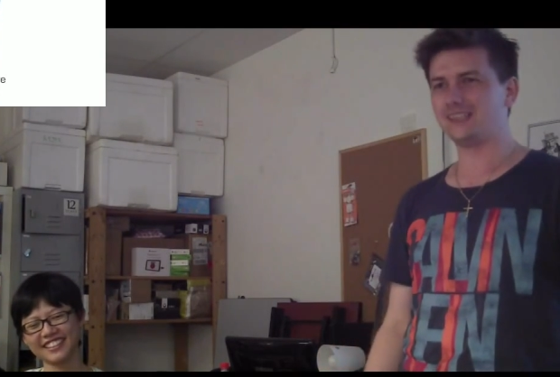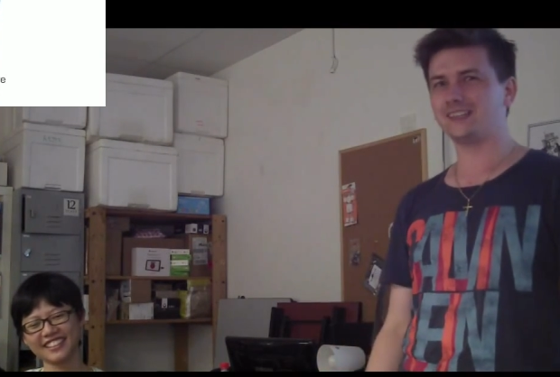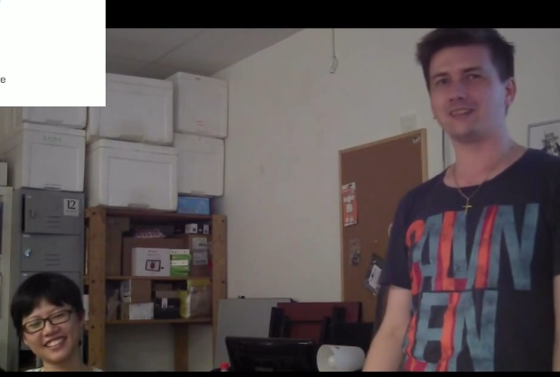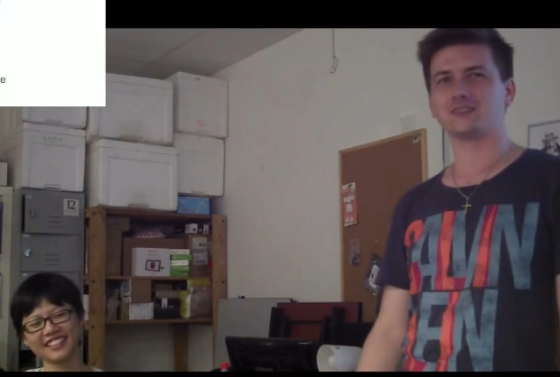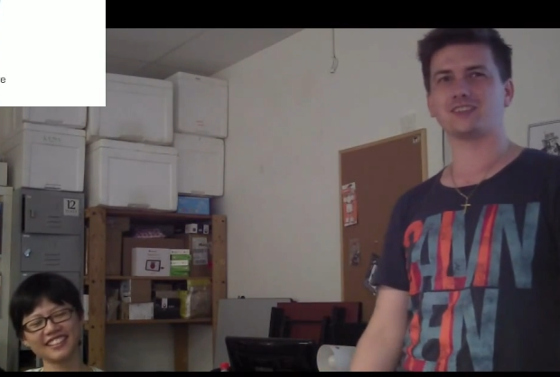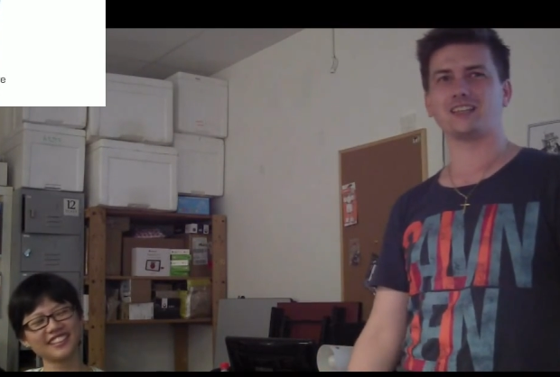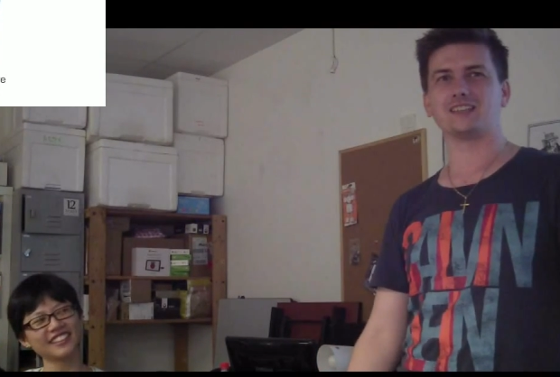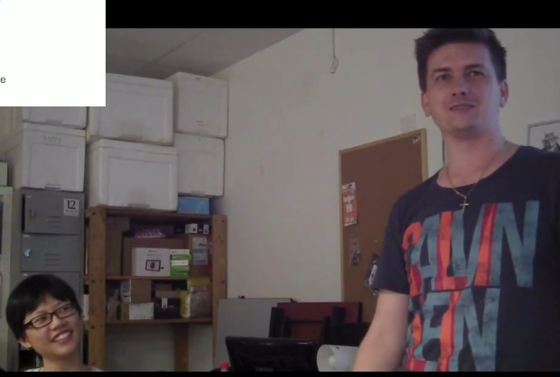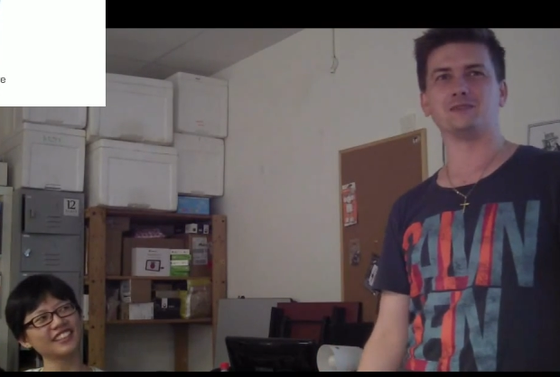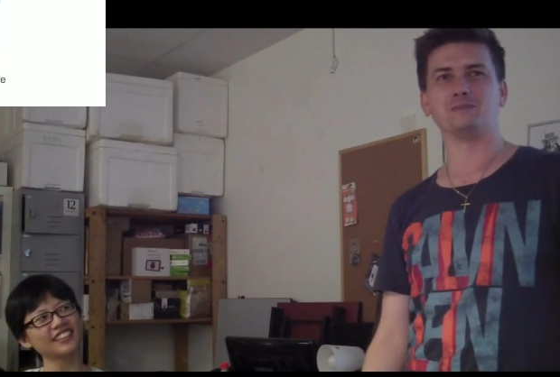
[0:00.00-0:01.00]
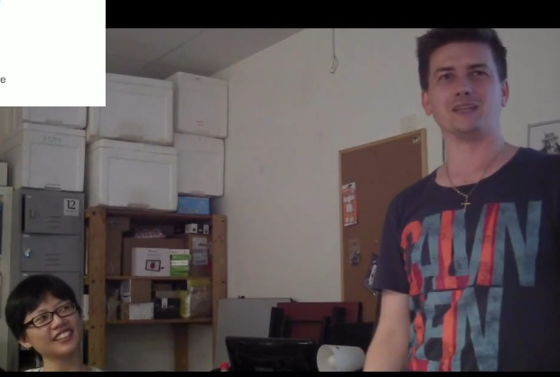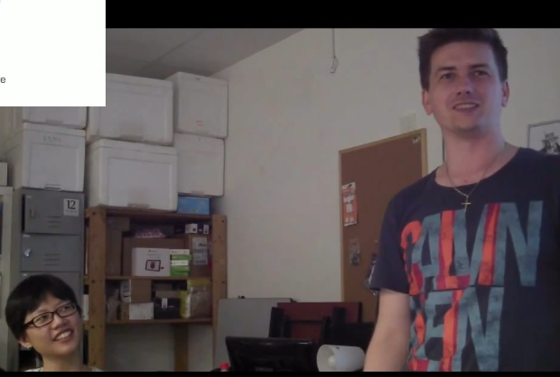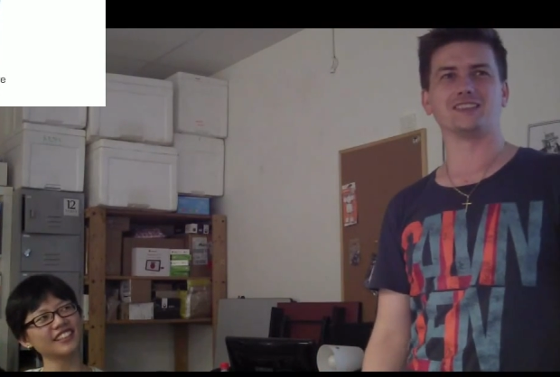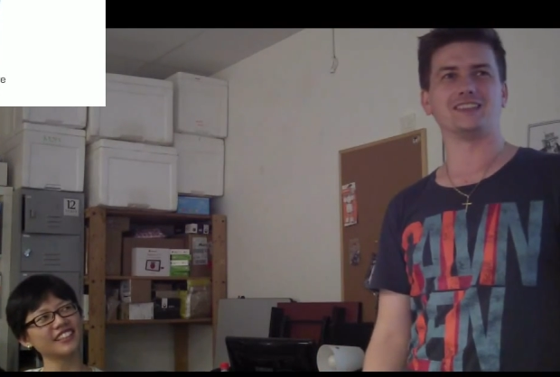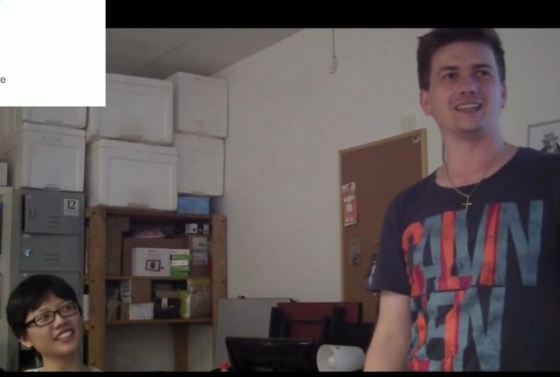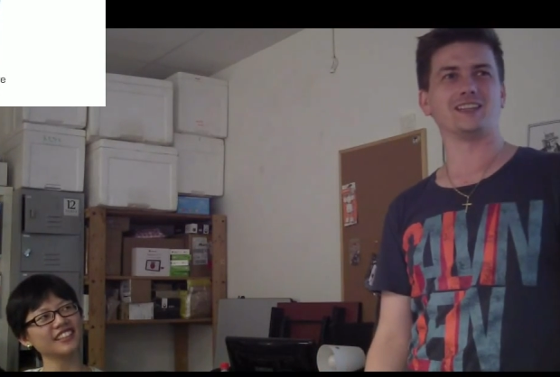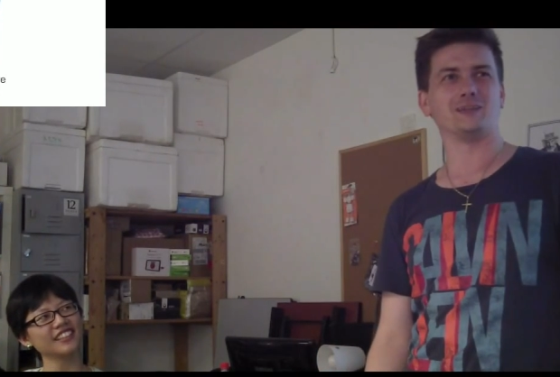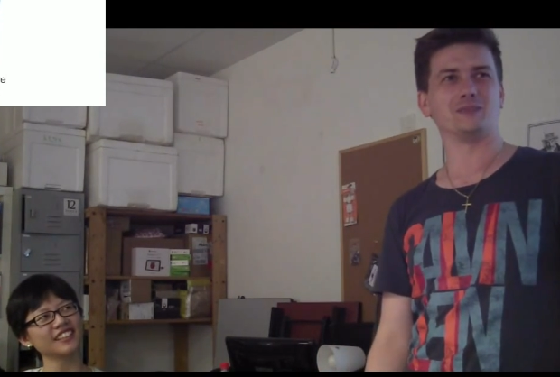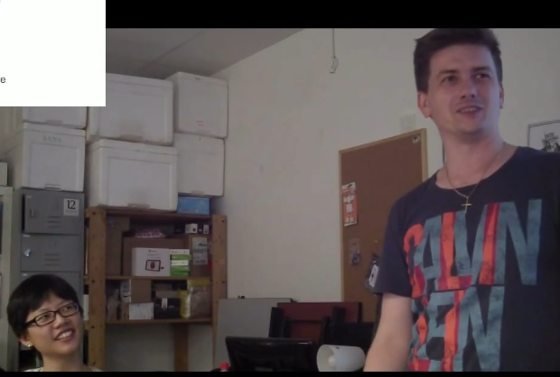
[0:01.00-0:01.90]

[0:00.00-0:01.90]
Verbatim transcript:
Speaker 1: we have started off on basically nothing.